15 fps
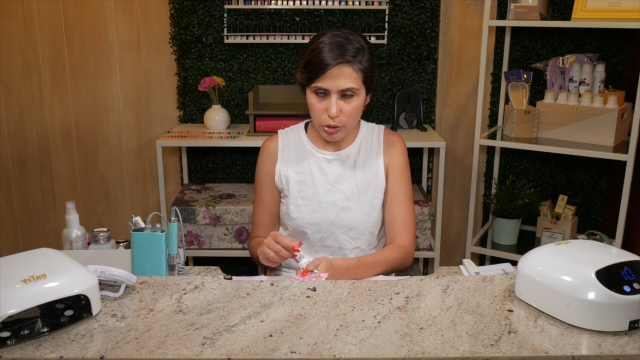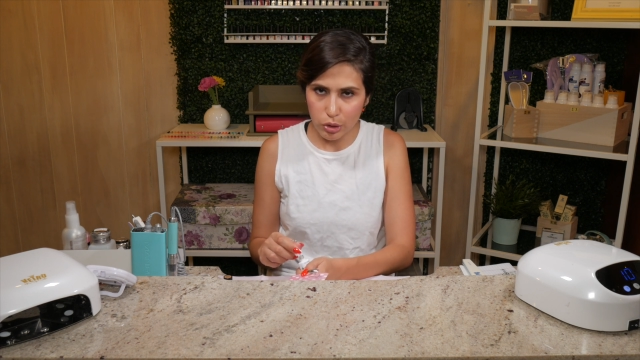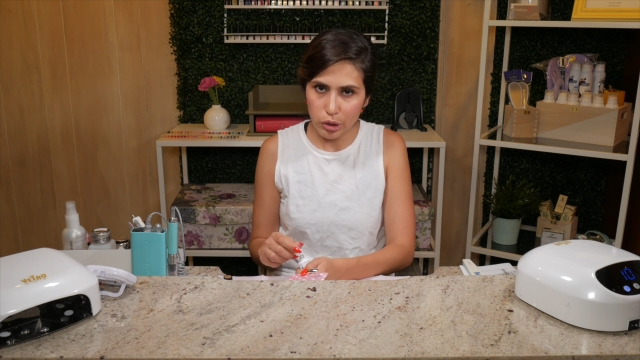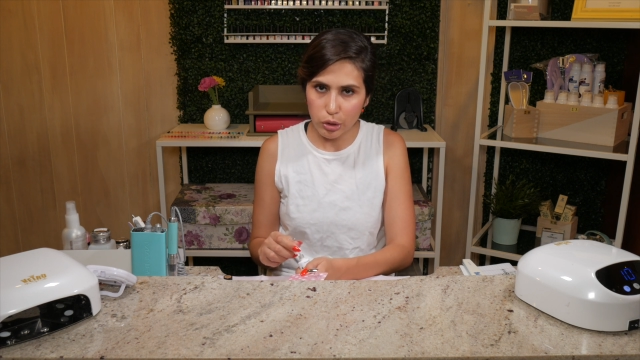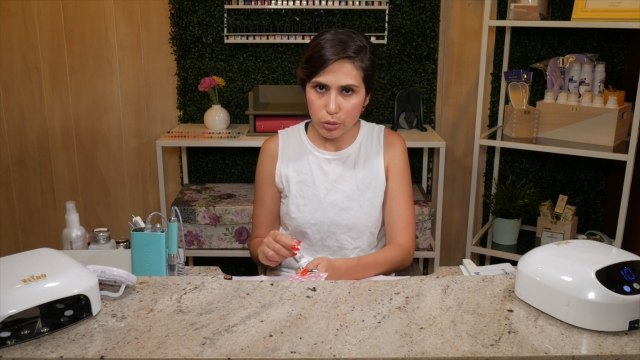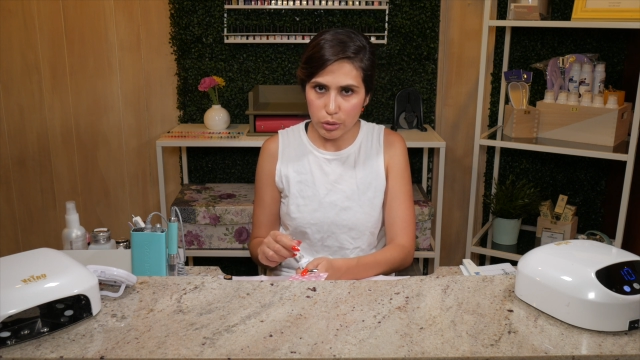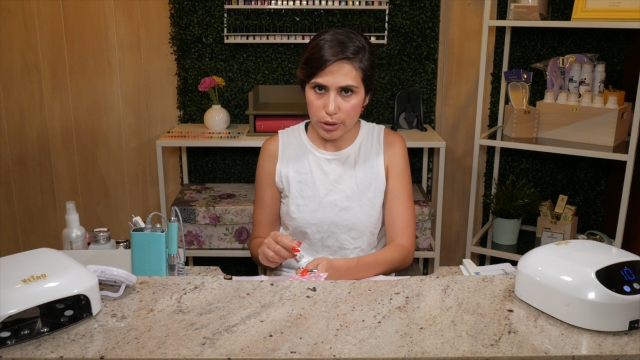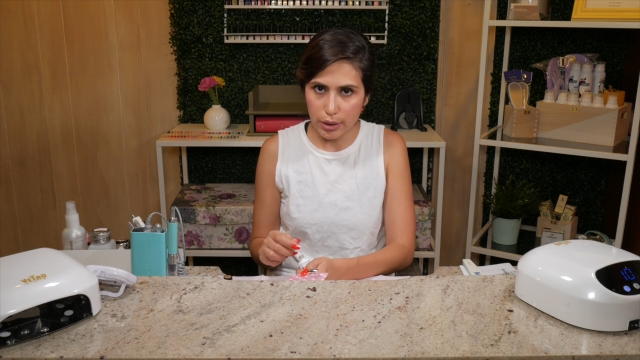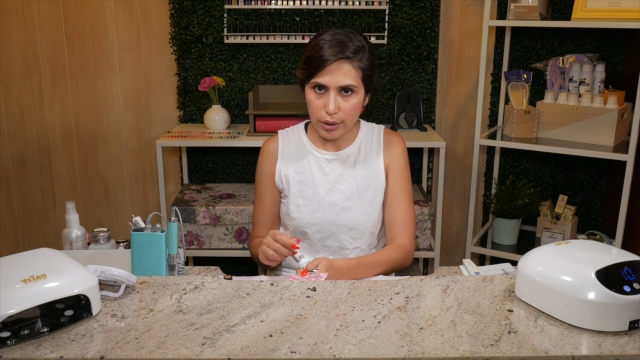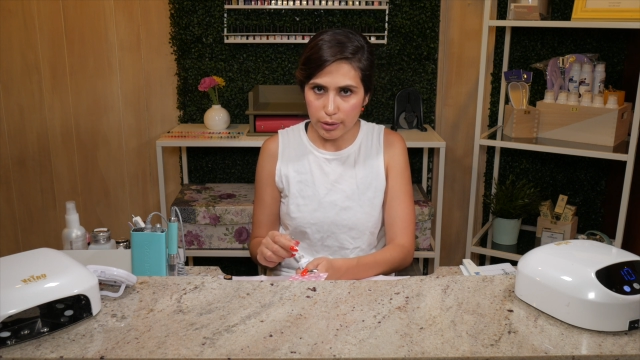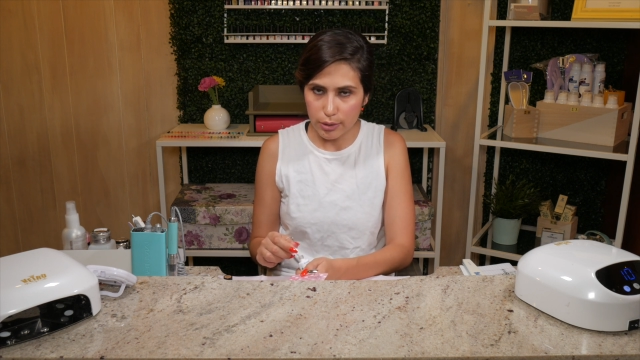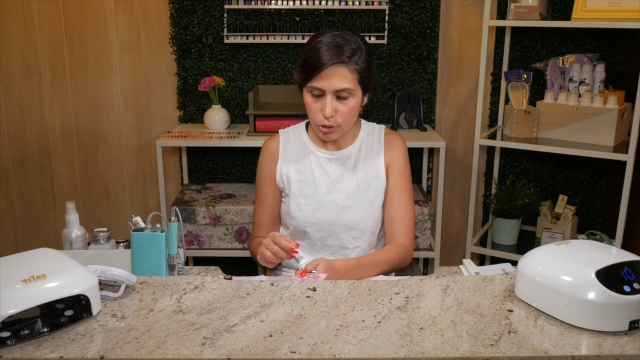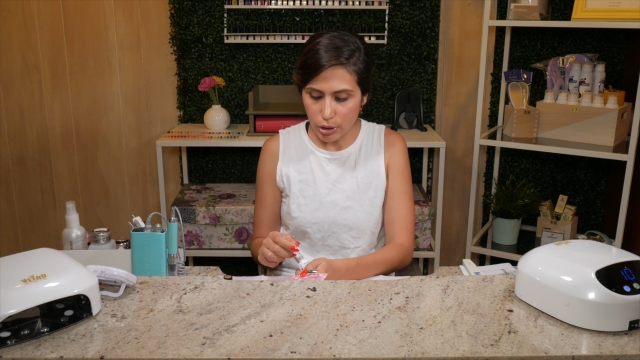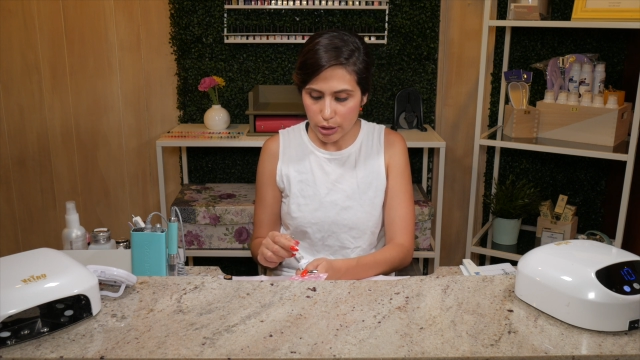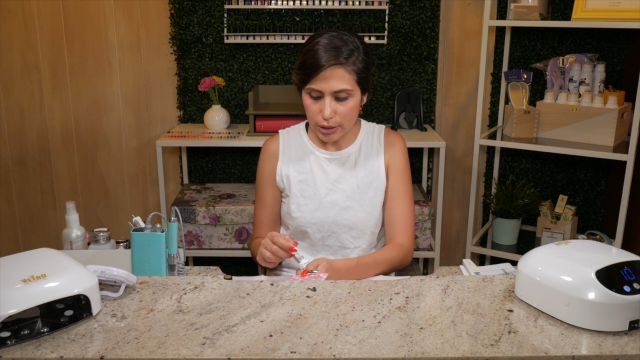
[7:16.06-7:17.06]

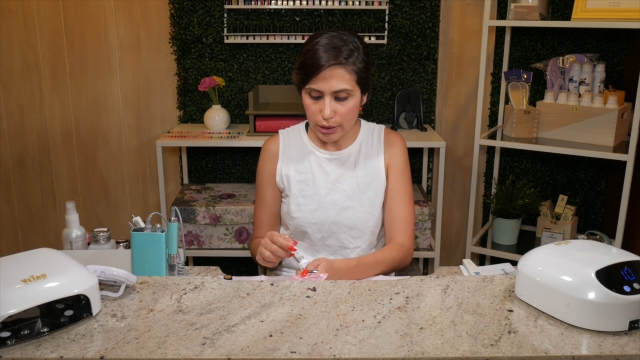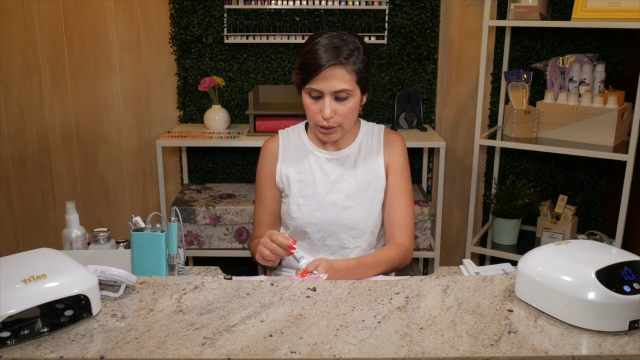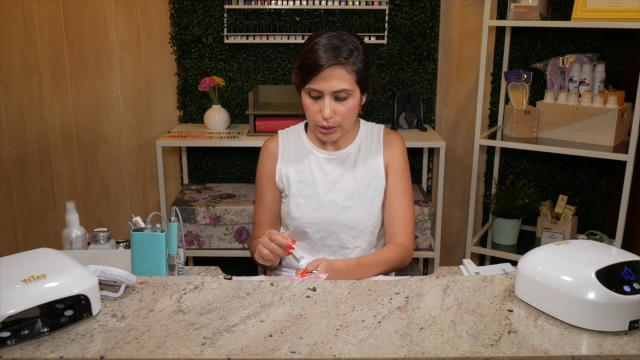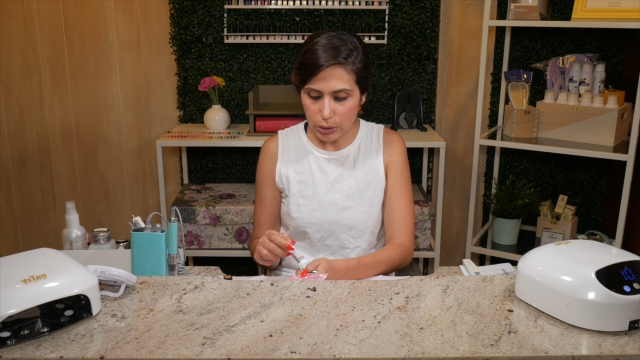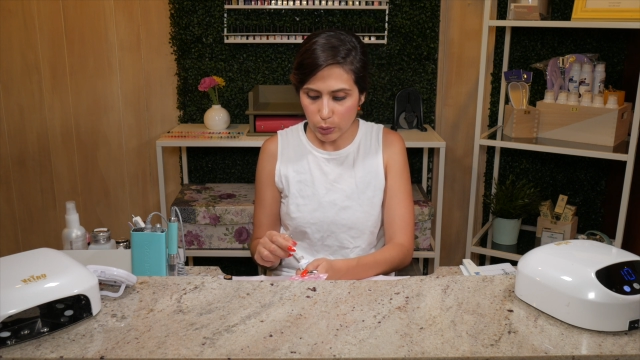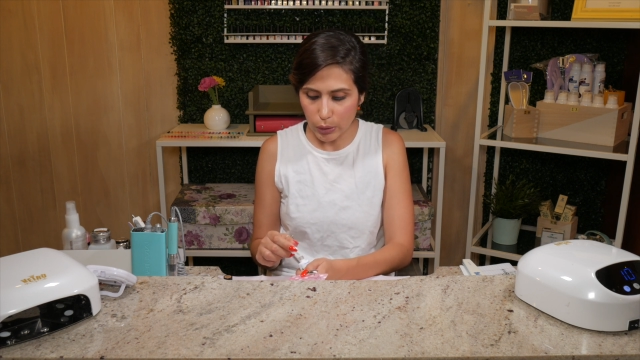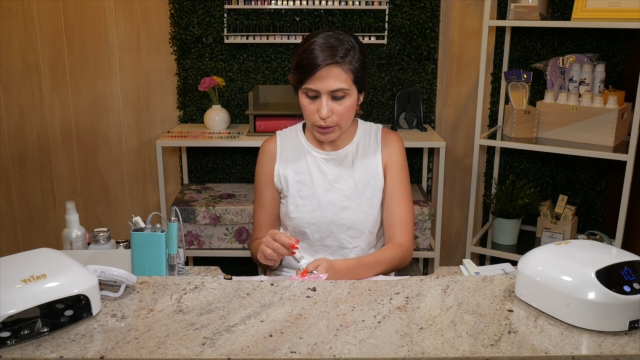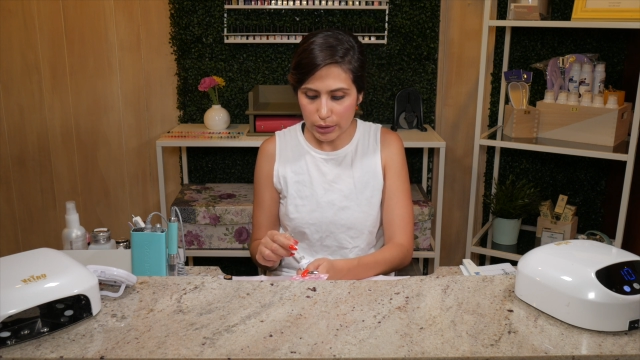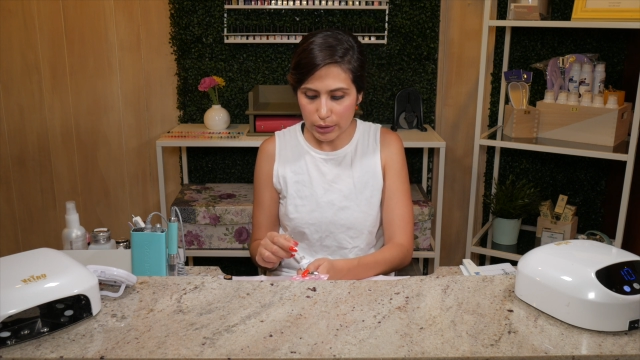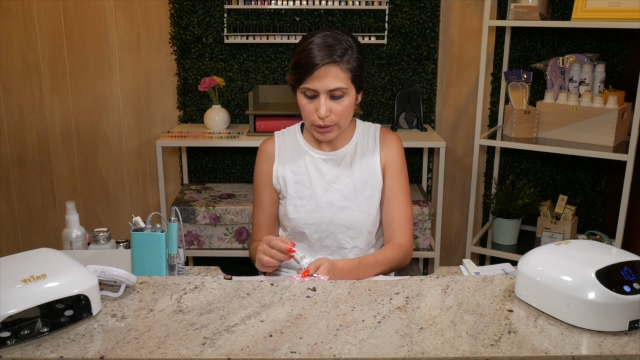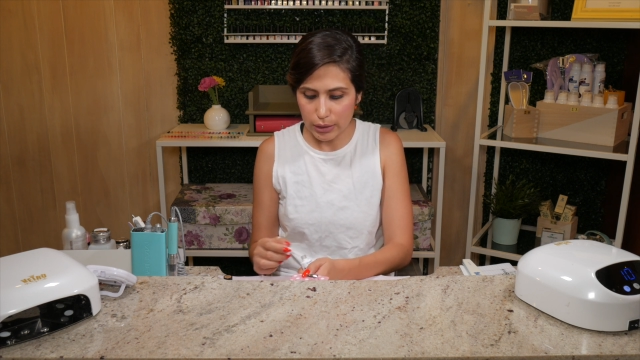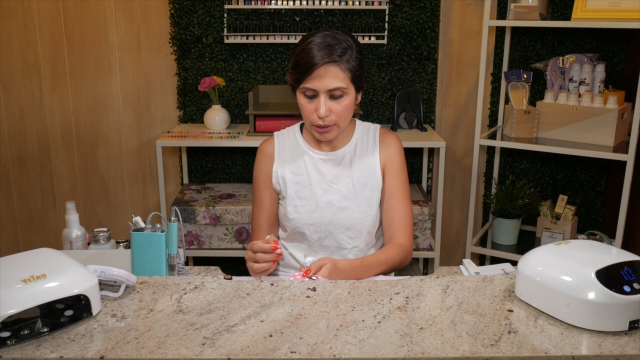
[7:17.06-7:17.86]
using trusted sources